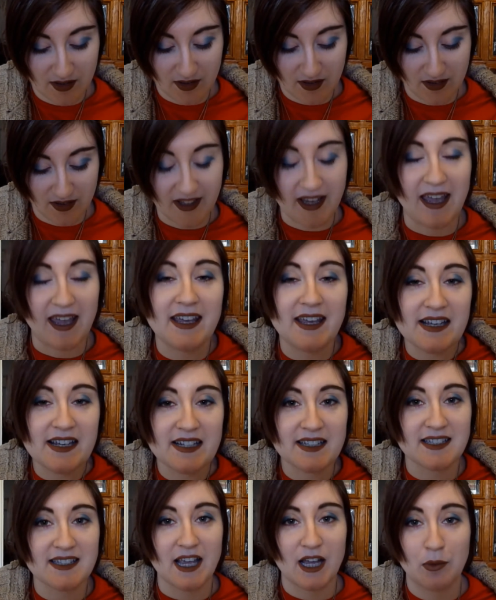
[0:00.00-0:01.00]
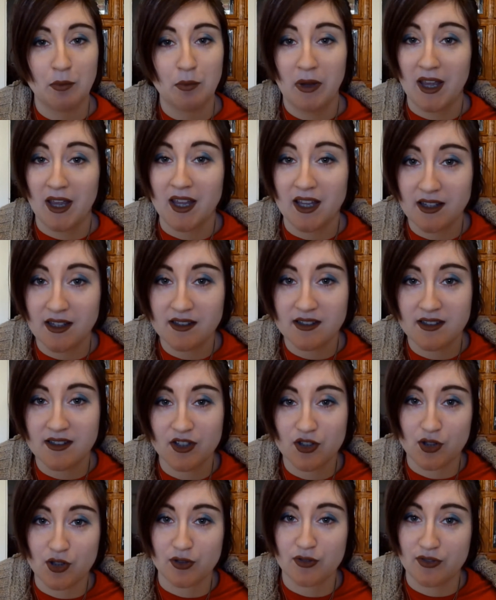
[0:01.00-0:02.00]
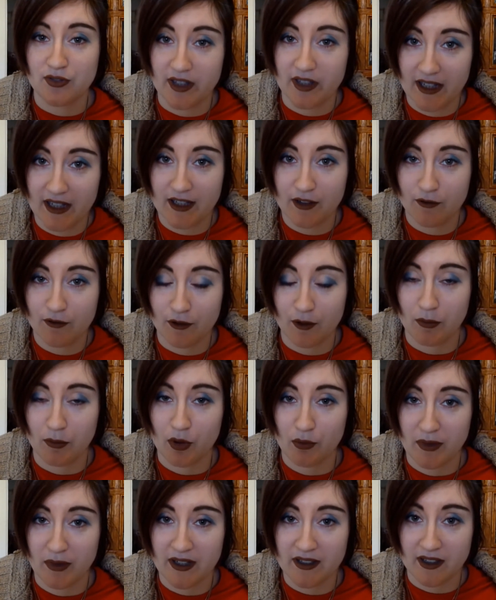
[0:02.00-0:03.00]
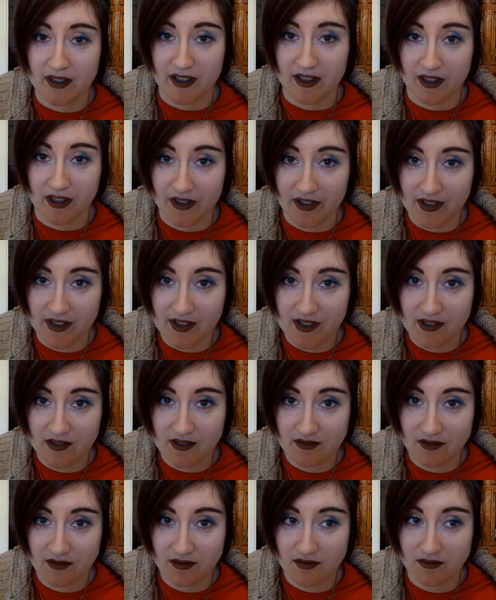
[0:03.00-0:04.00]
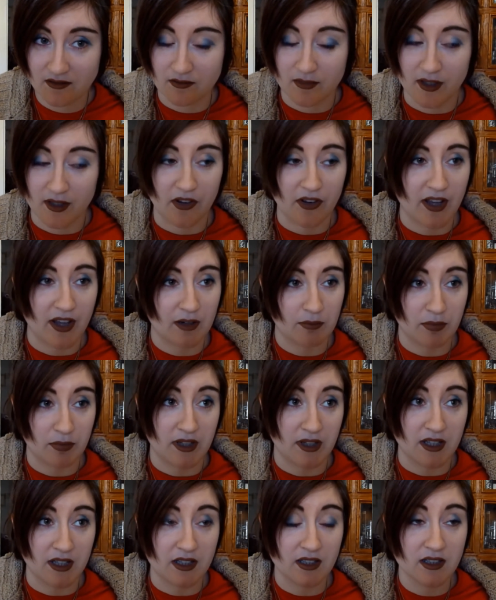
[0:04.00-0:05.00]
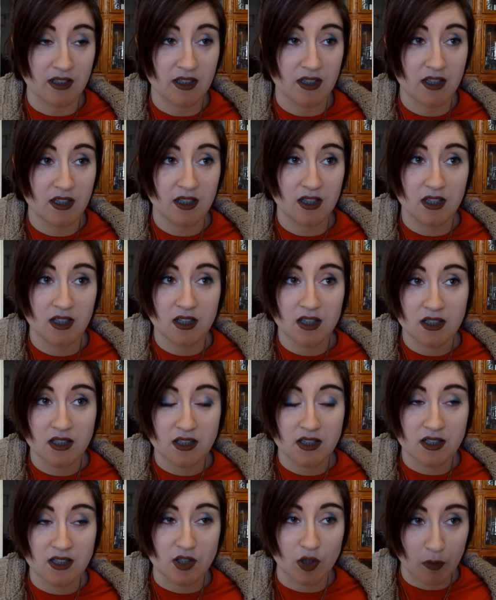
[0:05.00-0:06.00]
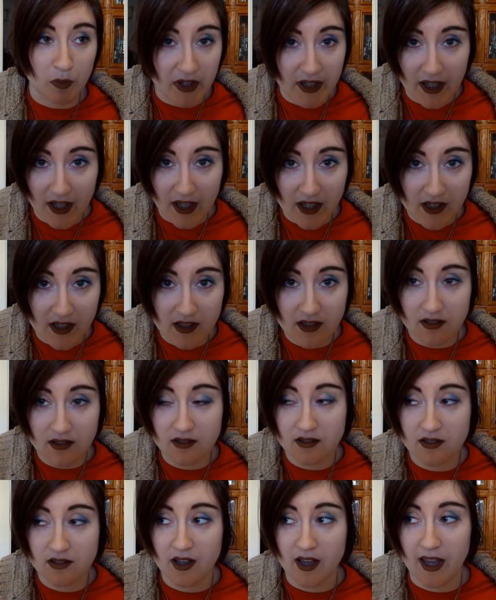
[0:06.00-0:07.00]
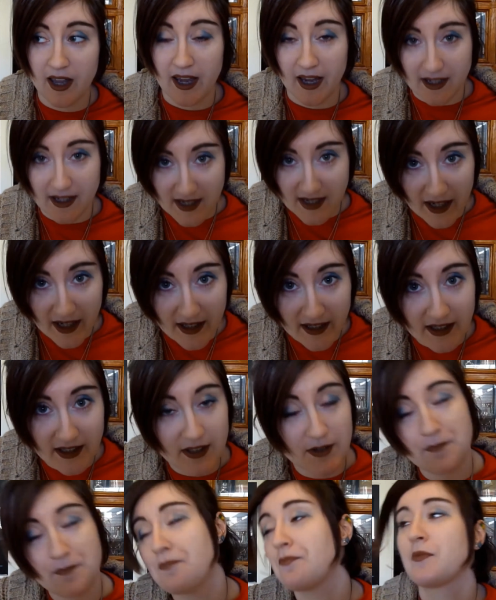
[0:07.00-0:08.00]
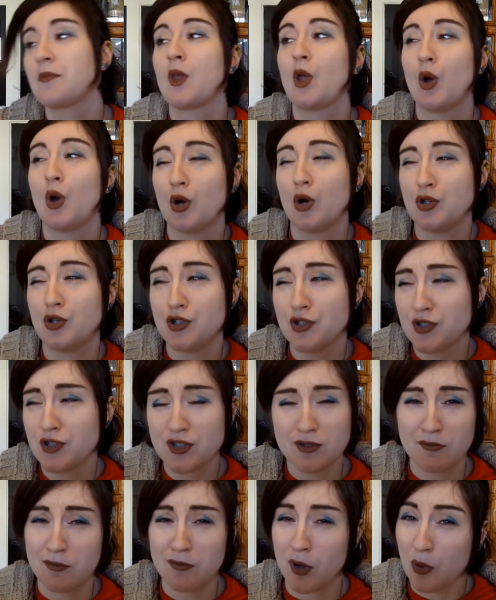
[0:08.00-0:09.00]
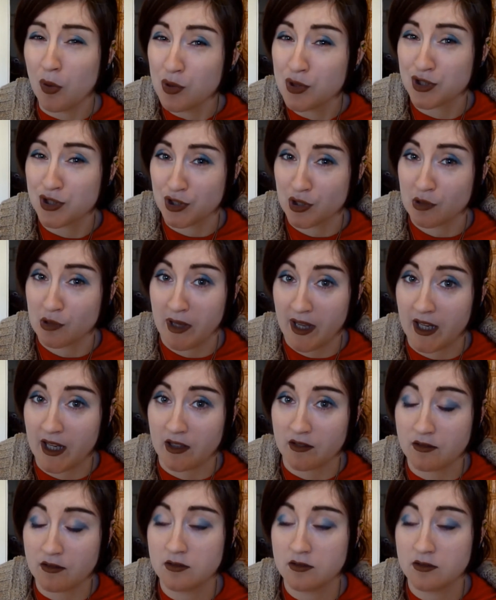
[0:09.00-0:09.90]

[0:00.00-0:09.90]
The aches and pains that you're feeling from your mental illness, whether that be stomach ache, headache, or just emotional pain,